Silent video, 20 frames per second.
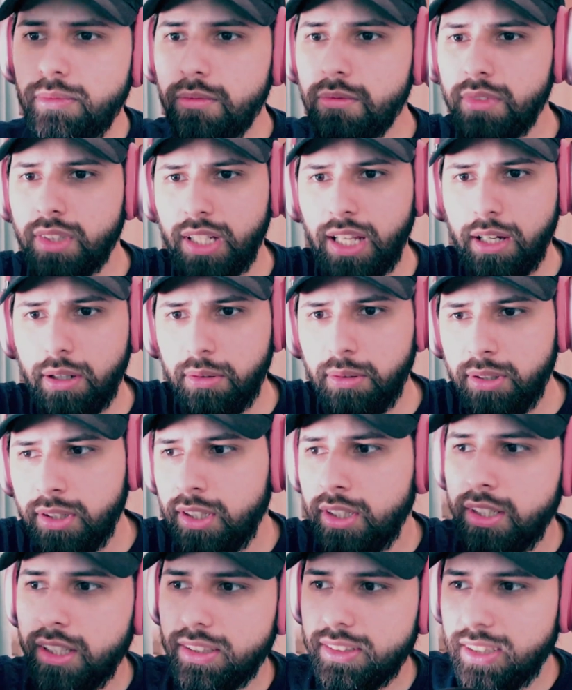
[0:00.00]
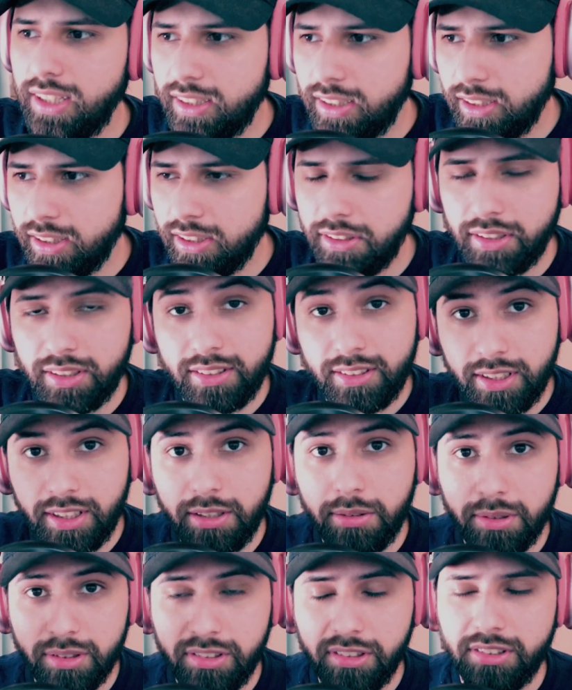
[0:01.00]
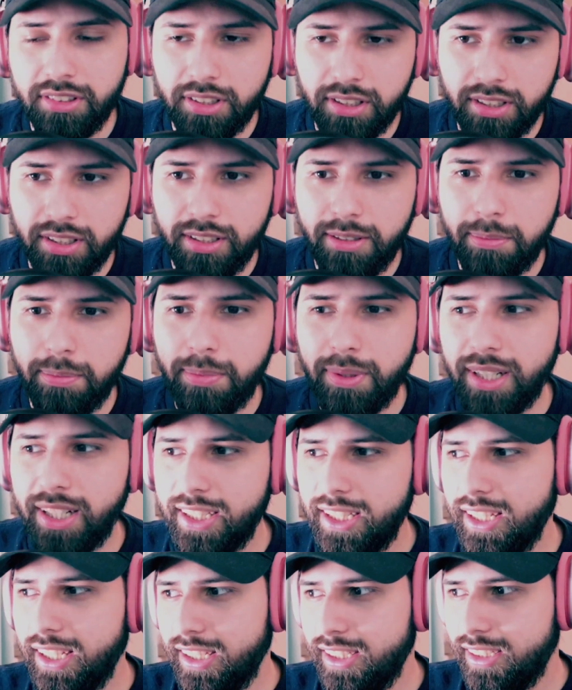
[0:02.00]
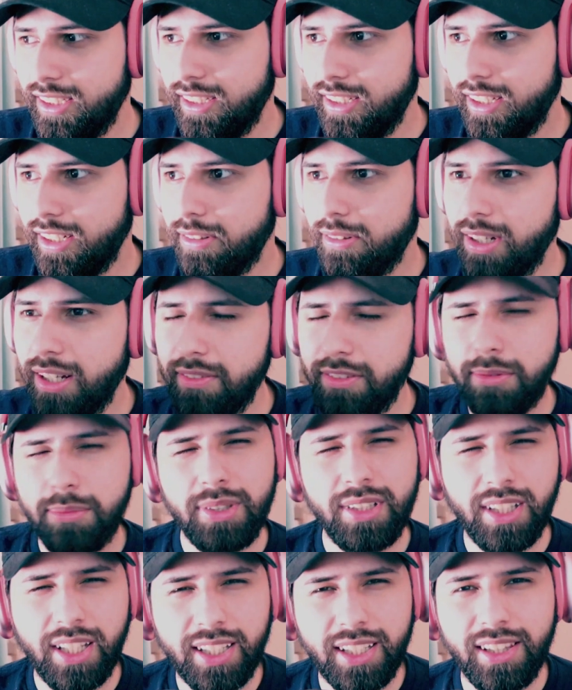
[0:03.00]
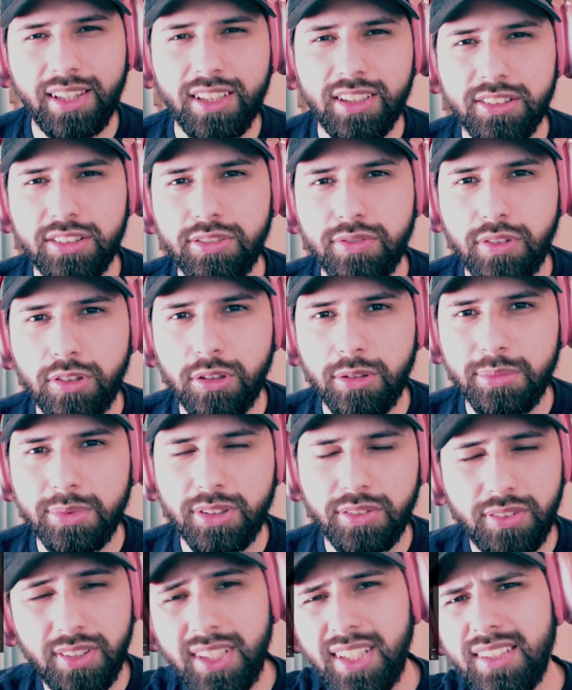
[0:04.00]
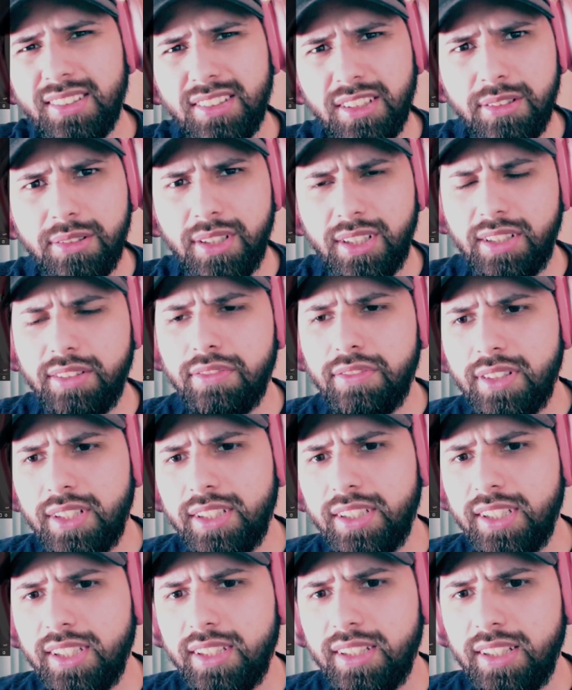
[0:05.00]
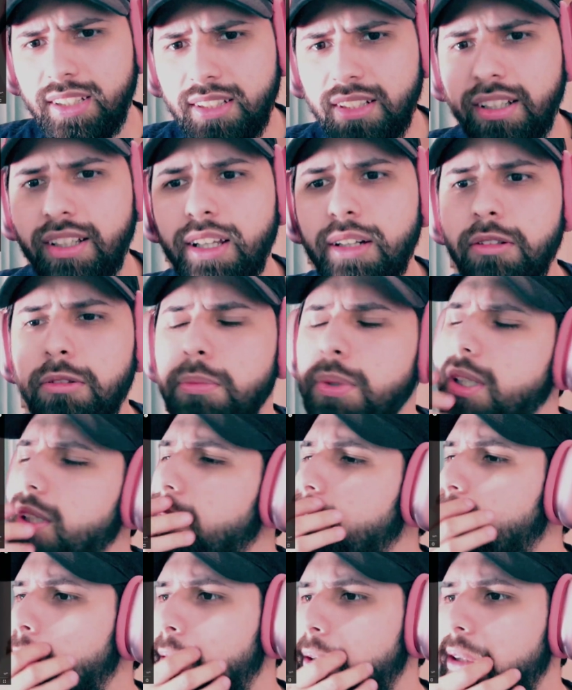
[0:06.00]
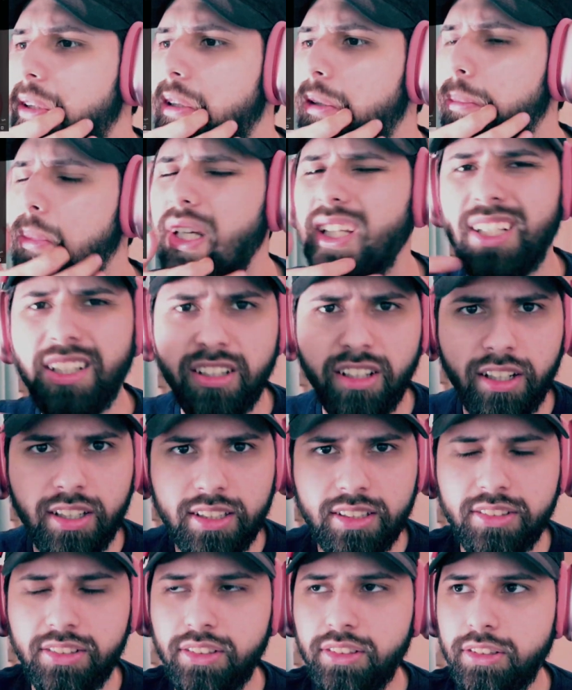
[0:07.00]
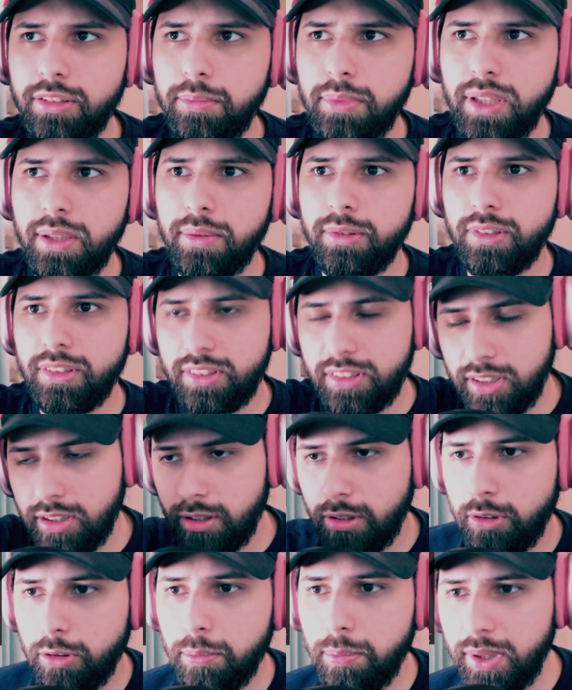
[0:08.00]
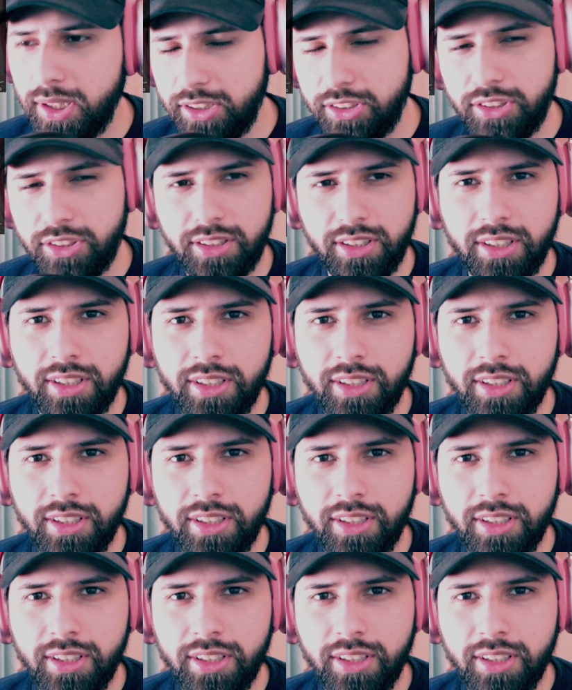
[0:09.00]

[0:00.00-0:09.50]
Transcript: Now, it's got the lyrics here, which is good, but I can't, I don't have them in like a list form. So if you guys know where I can find that, that would be, that would make it a lot easier to be able to see the whole picture.